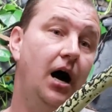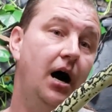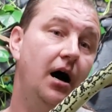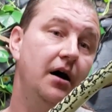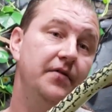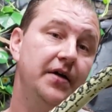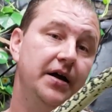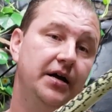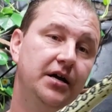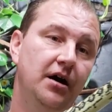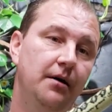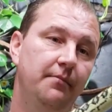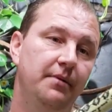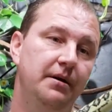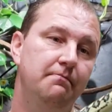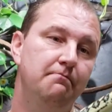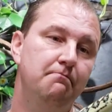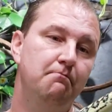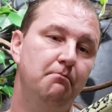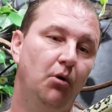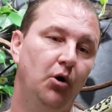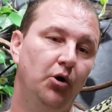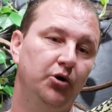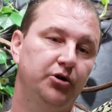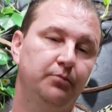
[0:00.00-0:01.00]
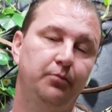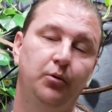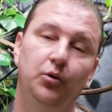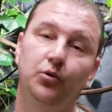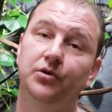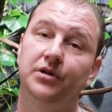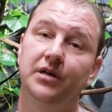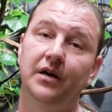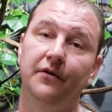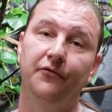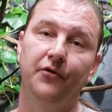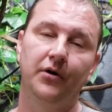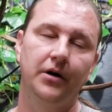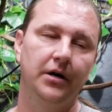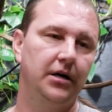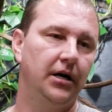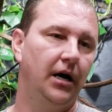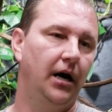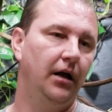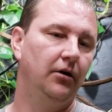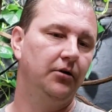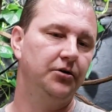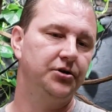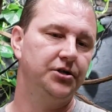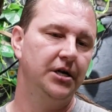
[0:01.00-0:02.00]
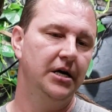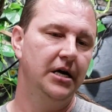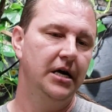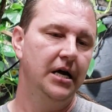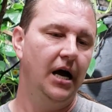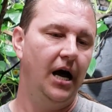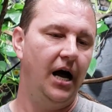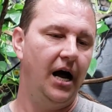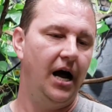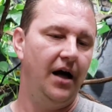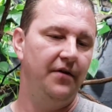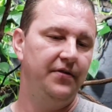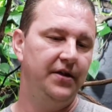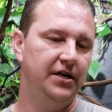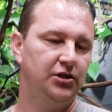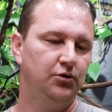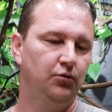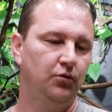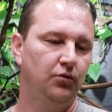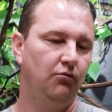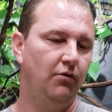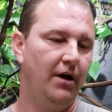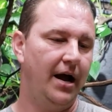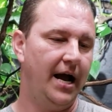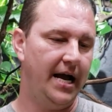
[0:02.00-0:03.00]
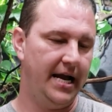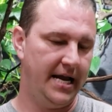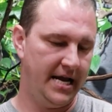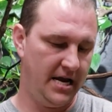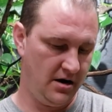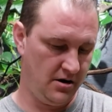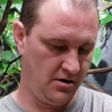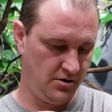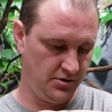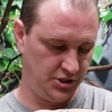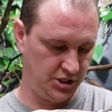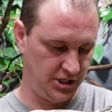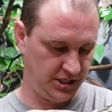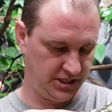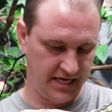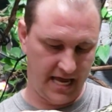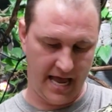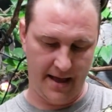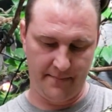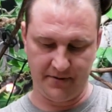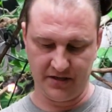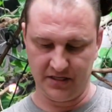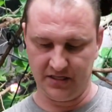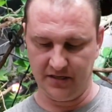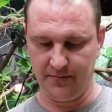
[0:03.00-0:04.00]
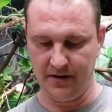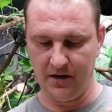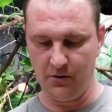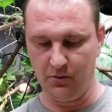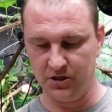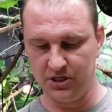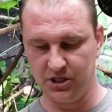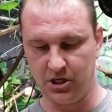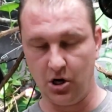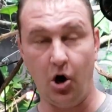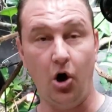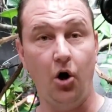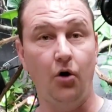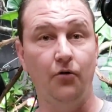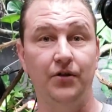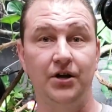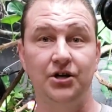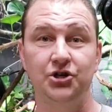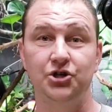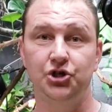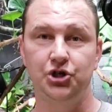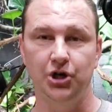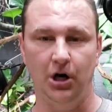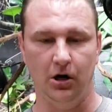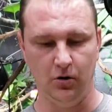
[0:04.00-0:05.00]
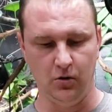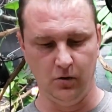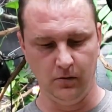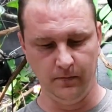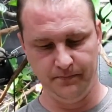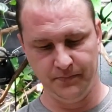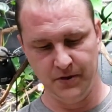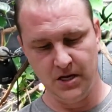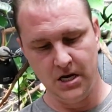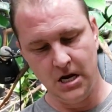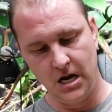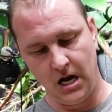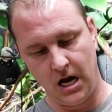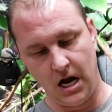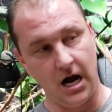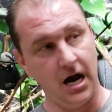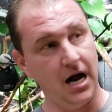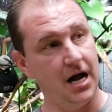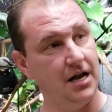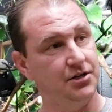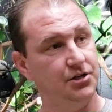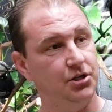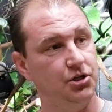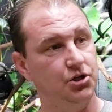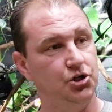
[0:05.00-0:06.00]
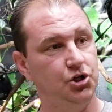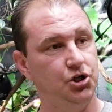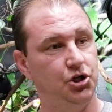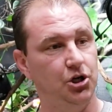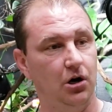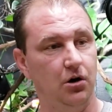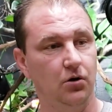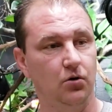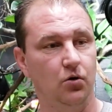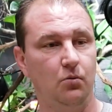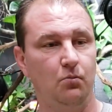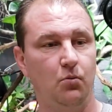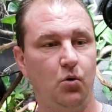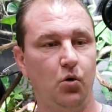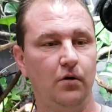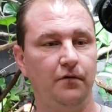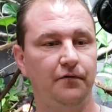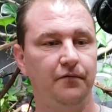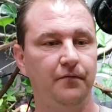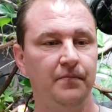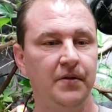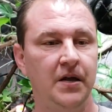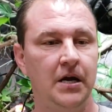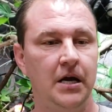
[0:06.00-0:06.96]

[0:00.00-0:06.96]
They come in multiple different colors. This one right here just happens to be what's called the jungle. It's the jungle morph.